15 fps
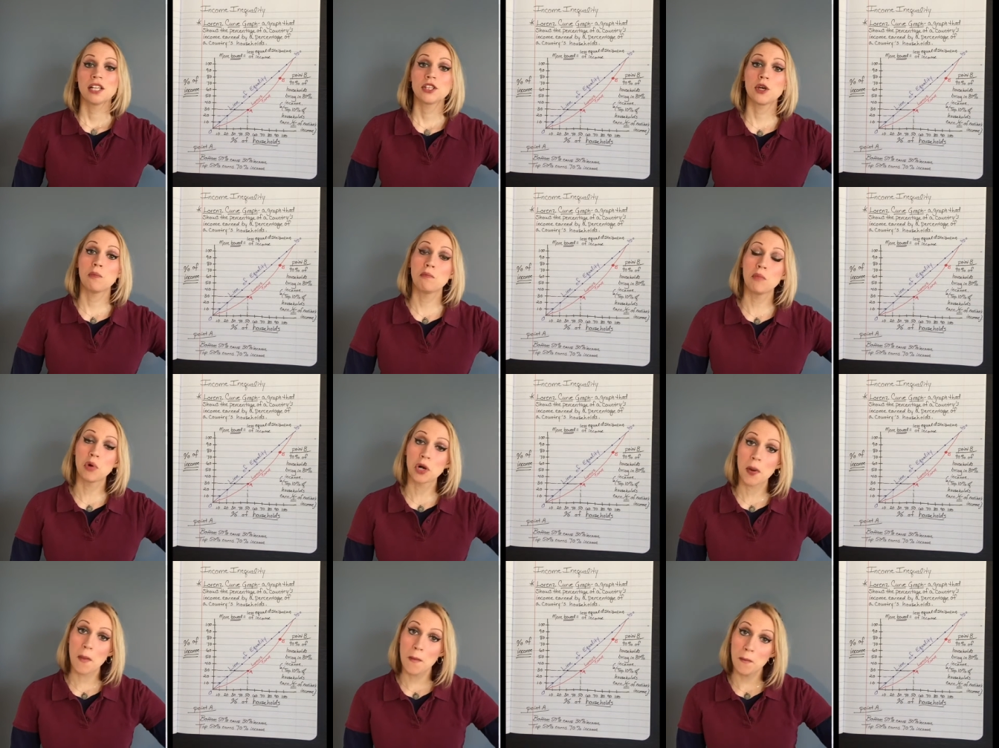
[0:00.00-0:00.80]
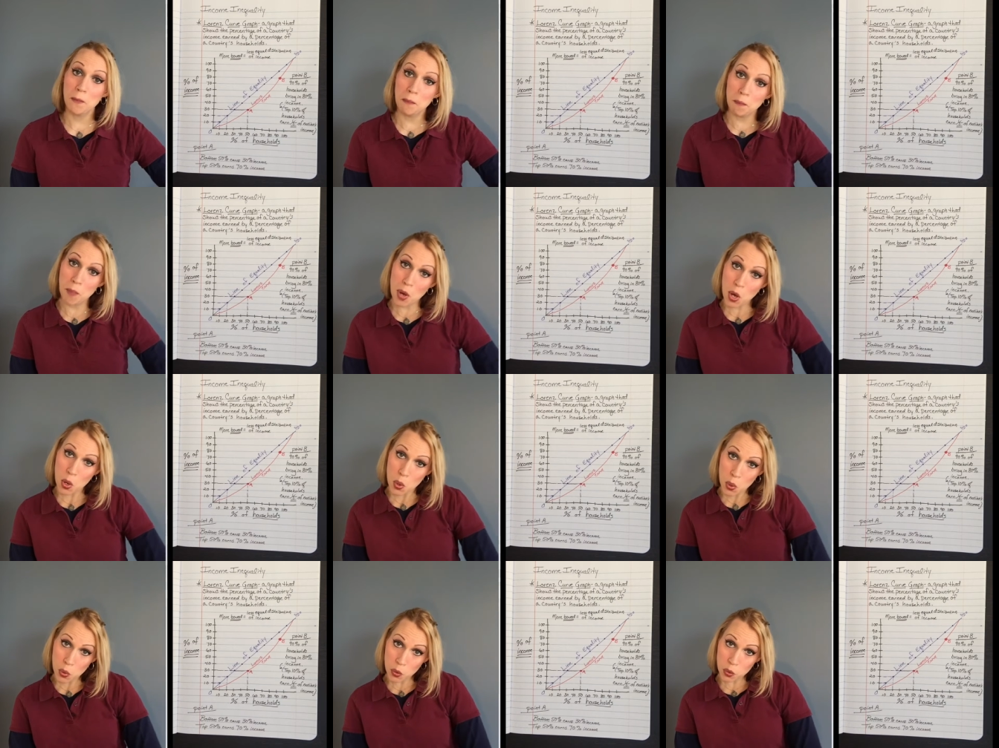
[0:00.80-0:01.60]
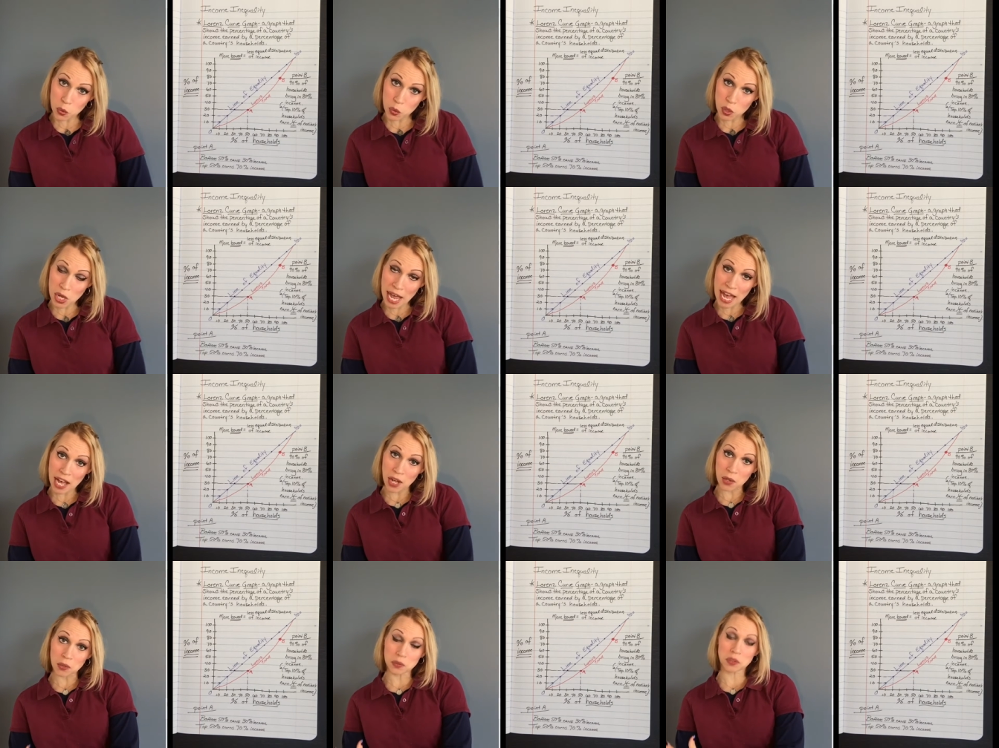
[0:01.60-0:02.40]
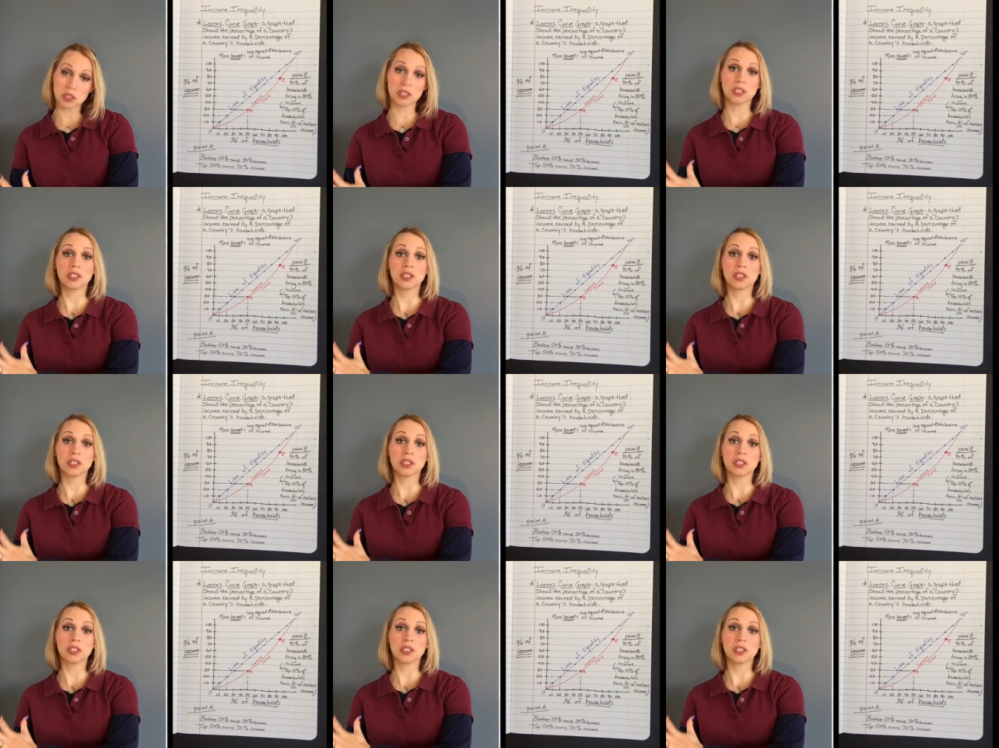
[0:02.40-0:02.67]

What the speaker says: the more bowed out